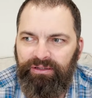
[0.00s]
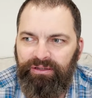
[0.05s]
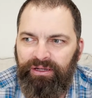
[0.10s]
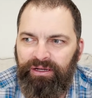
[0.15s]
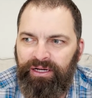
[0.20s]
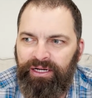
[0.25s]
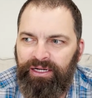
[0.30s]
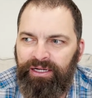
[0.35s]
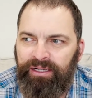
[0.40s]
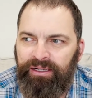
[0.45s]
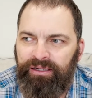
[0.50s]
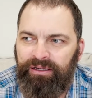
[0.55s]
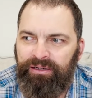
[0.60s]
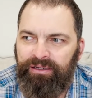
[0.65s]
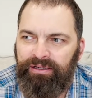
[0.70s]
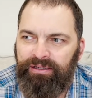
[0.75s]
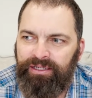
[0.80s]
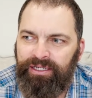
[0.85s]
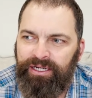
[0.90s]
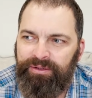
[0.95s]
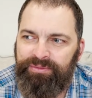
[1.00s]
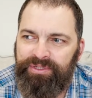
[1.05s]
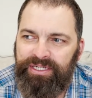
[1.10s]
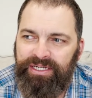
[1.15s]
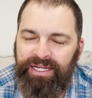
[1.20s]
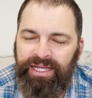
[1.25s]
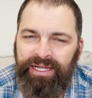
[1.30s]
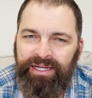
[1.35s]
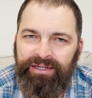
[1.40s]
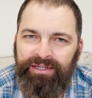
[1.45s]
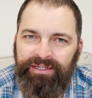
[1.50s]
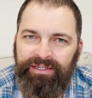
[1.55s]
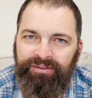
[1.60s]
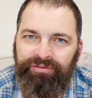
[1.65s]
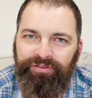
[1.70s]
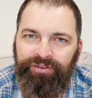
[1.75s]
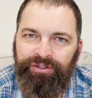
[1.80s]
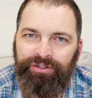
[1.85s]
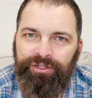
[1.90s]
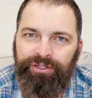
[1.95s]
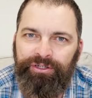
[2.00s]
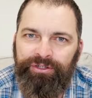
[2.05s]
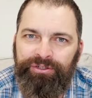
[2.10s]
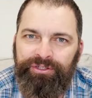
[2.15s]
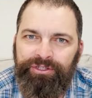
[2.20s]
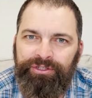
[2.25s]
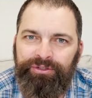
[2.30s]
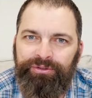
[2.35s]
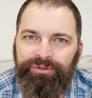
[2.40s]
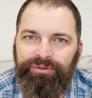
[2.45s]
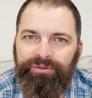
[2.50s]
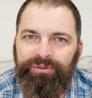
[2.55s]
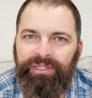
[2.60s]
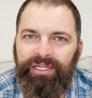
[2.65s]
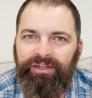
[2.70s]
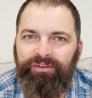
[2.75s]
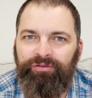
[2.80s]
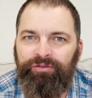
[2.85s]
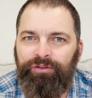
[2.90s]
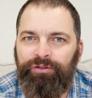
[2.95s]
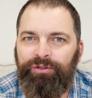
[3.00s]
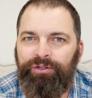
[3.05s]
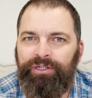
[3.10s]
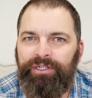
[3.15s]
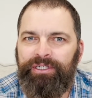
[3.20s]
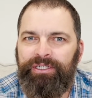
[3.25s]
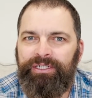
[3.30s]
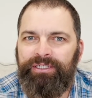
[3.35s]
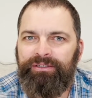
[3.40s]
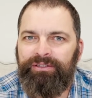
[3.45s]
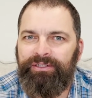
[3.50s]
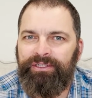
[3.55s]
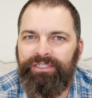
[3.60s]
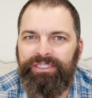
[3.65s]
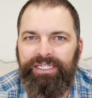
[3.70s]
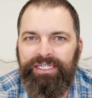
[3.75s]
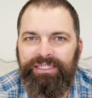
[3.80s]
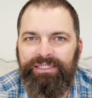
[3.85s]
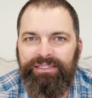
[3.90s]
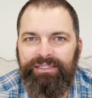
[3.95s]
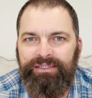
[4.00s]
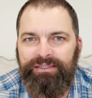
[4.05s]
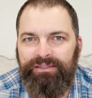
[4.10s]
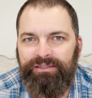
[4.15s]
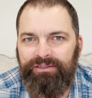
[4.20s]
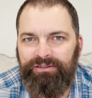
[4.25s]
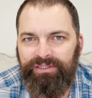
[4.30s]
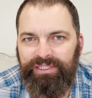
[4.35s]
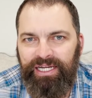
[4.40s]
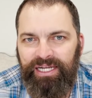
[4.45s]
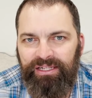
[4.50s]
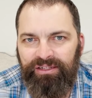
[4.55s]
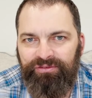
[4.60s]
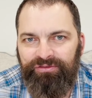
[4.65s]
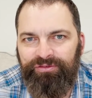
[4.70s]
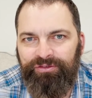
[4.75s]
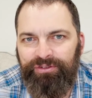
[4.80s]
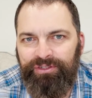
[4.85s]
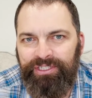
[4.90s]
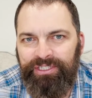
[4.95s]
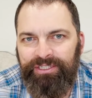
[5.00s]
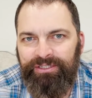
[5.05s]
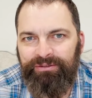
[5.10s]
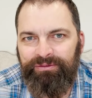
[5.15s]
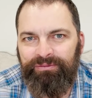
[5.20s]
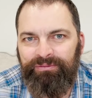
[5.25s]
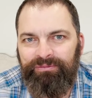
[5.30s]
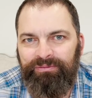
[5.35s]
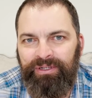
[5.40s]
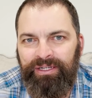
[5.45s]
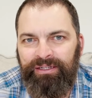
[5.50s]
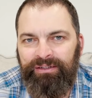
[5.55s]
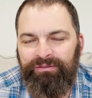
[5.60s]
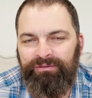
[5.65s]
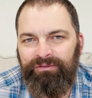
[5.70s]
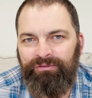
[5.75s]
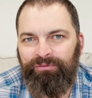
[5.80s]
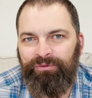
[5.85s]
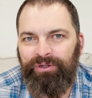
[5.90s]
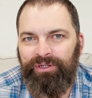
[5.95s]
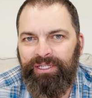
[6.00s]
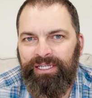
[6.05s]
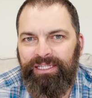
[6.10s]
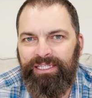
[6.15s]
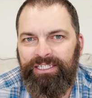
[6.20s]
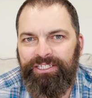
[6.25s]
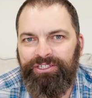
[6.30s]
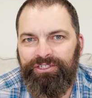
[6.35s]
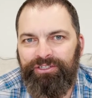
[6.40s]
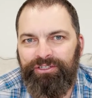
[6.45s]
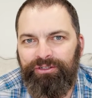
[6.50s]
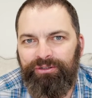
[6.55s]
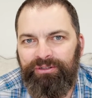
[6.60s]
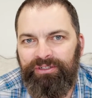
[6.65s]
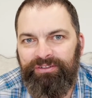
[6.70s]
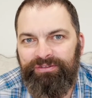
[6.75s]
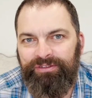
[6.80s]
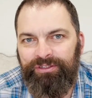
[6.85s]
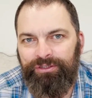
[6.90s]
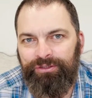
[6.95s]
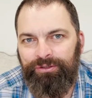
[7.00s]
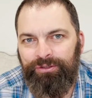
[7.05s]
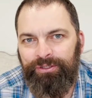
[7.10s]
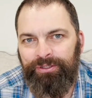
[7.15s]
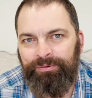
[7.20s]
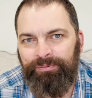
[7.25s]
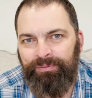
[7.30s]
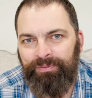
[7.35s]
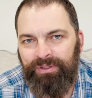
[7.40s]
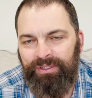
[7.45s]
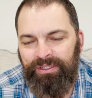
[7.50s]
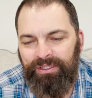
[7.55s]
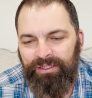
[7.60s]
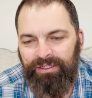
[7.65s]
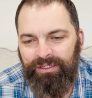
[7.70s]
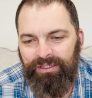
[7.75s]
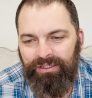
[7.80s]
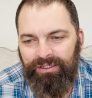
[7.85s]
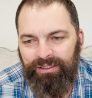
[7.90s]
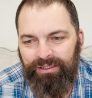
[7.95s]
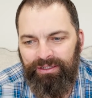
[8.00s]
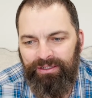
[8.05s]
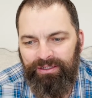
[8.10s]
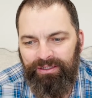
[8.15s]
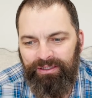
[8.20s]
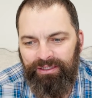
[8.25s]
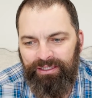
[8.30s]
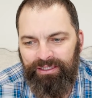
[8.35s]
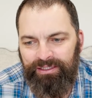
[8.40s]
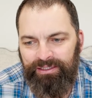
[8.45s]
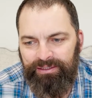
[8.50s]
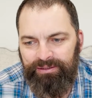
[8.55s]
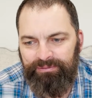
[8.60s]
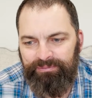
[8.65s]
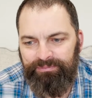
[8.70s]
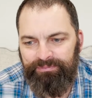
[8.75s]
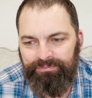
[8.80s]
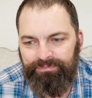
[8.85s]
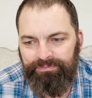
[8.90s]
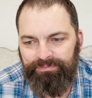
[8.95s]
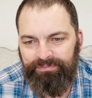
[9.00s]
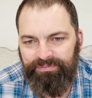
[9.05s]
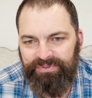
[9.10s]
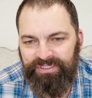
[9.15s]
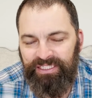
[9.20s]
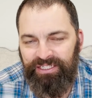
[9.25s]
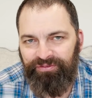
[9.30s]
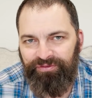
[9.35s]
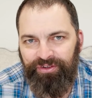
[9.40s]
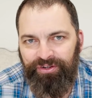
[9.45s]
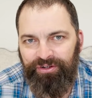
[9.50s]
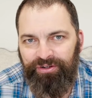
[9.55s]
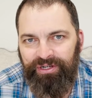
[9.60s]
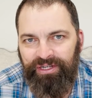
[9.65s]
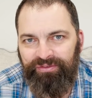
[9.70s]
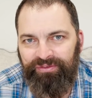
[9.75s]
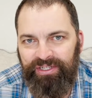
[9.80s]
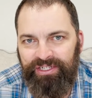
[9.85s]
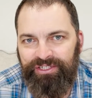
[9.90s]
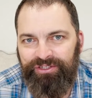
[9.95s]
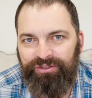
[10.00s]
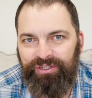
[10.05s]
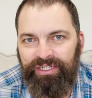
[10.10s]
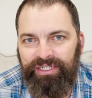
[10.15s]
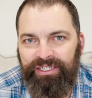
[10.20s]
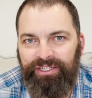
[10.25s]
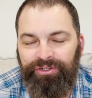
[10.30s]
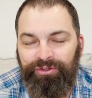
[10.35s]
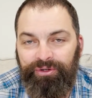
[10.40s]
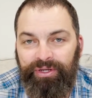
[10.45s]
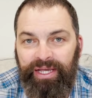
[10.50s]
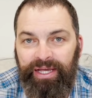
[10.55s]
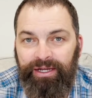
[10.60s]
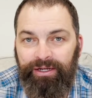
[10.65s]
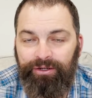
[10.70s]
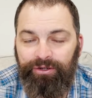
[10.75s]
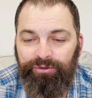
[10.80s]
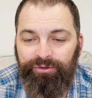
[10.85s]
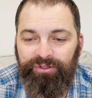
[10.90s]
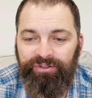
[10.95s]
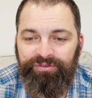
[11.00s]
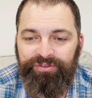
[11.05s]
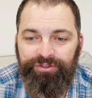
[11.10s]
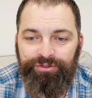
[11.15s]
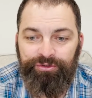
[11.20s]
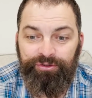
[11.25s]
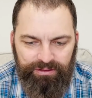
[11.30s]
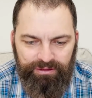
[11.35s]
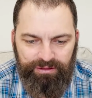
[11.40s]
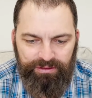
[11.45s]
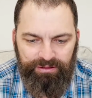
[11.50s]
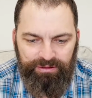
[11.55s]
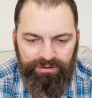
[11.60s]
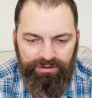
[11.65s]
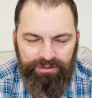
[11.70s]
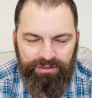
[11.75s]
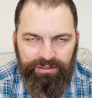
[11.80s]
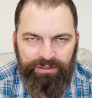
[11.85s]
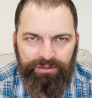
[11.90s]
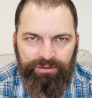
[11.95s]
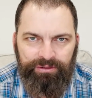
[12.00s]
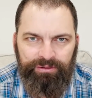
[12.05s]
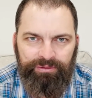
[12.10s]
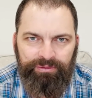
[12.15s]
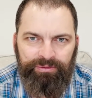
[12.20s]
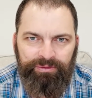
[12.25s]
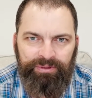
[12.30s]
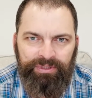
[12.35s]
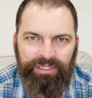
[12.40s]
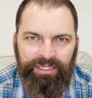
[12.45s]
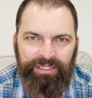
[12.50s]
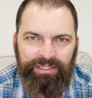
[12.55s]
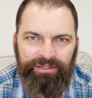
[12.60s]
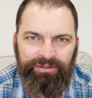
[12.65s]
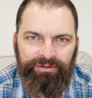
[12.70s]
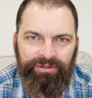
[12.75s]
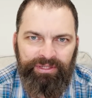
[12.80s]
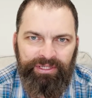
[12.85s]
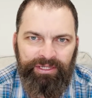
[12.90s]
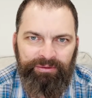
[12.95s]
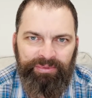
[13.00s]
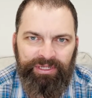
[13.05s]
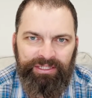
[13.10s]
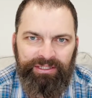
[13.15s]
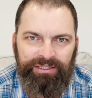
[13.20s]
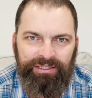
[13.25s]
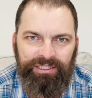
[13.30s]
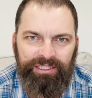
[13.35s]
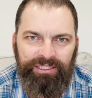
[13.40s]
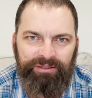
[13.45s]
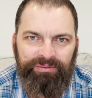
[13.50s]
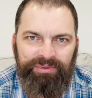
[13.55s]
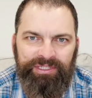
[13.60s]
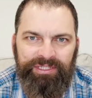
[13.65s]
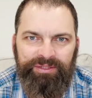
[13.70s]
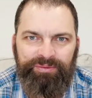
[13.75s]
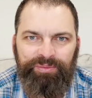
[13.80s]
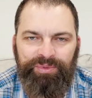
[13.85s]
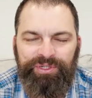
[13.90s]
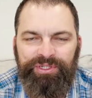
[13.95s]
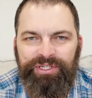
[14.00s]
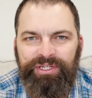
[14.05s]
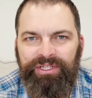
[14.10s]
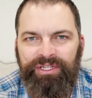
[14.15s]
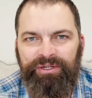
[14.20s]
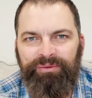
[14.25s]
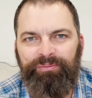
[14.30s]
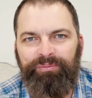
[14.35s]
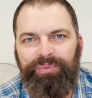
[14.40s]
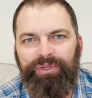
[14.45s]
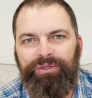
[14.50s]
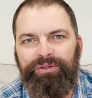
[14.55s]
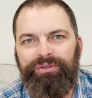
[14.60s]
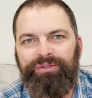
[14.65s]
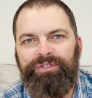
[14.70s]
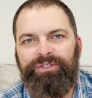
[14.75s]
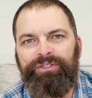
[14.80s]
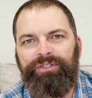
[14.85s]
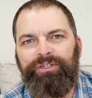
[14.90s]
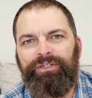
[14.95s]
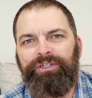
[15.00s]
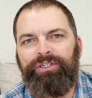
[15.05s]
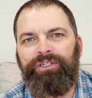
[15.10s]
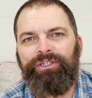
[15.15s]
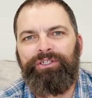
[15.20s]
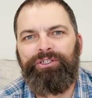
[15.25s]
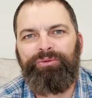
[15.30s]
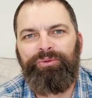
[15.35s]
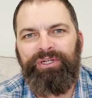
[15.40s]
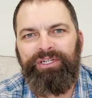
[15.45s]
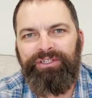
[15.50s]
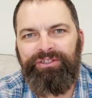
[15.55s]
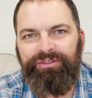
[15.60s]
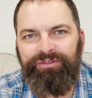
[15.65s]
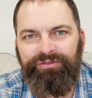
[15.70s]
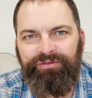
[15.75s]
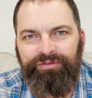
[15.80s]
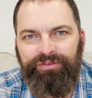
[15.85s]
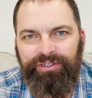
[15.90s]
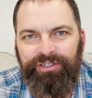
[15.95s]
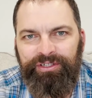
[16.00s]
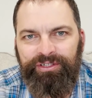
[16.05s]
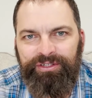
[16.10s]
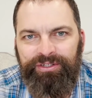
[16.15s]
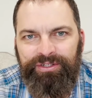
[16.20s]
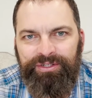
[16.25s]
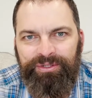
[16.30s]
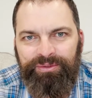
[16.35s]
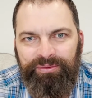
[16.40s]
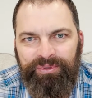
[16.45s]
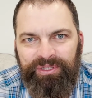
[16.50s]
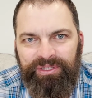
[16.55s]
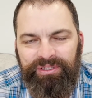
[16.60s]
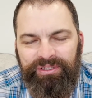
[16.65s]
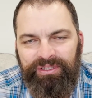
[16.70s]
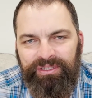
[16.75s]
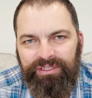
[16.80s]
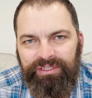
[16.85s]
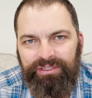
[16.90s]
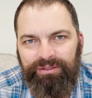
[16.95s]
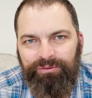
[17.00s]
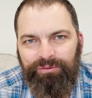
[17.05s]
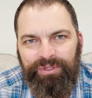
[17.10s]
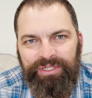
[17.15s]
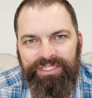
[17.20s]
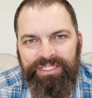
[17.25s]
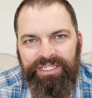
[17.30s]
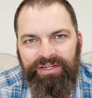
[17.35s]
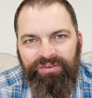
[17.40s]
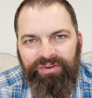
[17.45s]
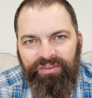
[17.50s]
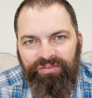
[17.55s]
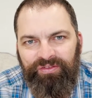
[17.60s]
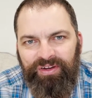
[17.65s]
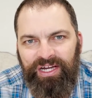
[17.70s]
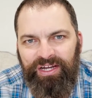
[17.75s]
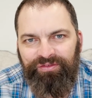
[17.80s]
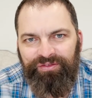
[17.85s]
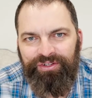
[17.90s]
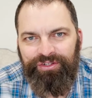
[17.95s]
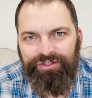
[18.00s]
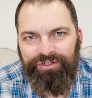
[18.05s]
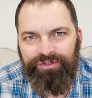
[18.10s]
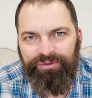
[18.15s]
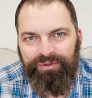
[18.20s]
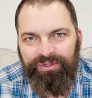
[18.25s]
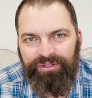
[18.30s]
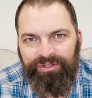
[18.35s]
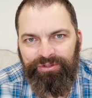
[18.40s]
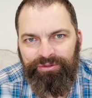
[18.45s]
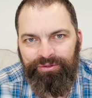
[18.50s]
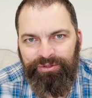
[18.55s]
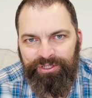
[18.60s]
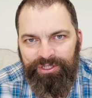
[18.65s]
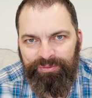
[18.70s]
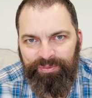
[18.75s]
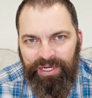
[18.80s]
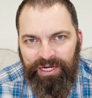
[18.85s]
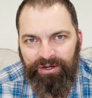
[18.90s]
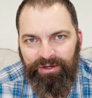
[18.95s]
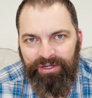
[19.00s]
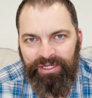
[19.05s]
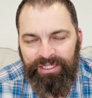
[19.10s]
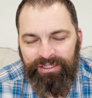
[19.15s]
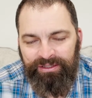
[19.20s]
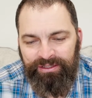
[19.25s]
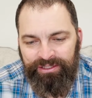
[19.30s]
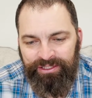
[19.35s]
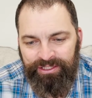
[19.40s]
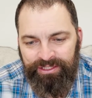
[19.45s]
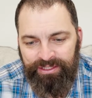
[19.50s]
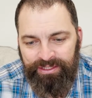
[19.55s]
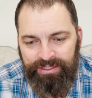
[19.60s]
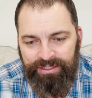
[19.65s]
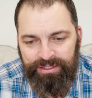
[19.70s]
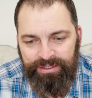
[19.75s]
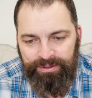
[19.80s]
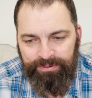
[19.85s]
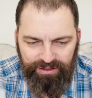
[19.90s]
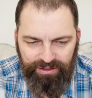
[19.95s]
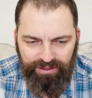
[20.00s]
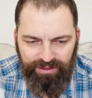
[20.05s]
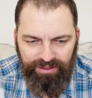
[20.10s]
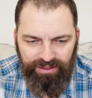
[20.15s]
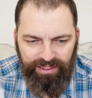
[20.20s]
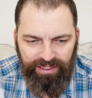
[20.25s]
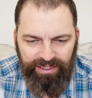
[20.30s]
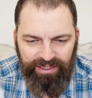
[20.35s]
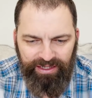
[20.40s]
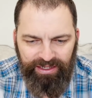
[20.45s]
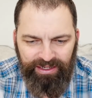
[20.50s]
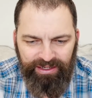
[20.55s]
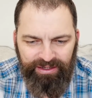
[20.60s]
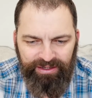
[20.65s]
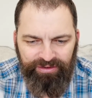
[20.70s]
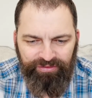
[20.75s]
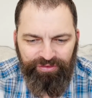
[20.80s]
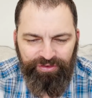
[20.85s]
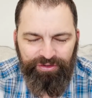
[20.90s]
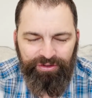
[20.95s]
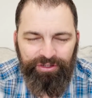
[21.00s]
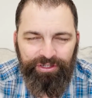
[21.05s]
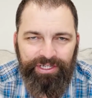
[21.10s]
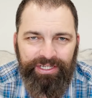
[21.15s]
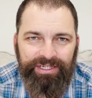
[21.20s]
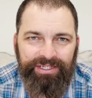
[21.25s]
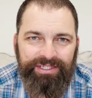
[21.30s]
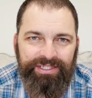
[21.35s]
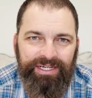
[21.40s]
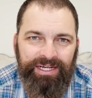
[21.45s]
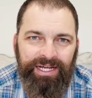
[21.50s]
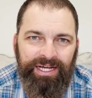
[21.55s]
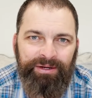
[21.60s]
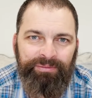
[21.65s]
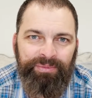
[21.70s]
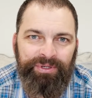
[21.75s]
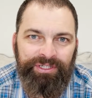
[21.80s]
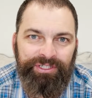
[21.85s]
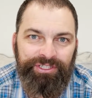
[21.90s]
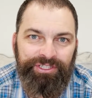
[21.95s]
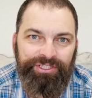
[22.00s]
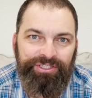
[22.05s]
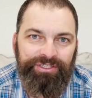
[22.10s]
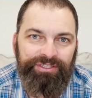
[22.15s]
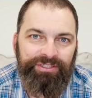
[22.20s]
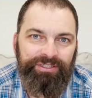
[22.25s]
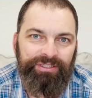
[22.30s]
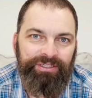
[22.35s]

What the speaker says: It comes in handy if you go to like Florida or Texas or California, where they let you go offshore. And if you don't have that training, you can't go offshore. So another thing about the club is most of their boats are 22 footers with 175 to 200 horsepower engines. And if you look into how much